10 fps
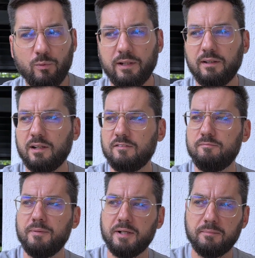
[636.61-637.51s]
We love
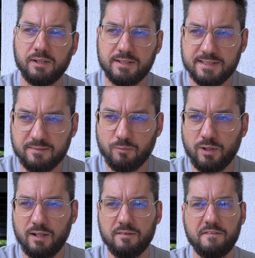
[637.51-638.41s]
minimalism. We
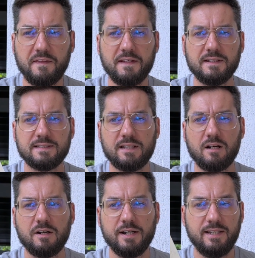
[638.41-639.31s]
love things that
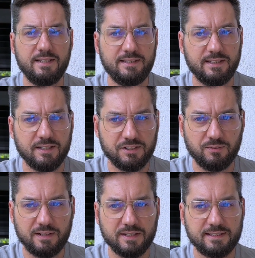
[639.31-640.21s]
are easier to
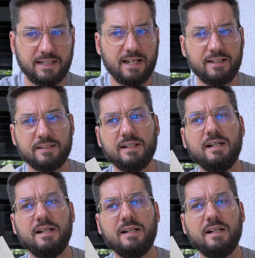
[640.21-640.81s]
understand,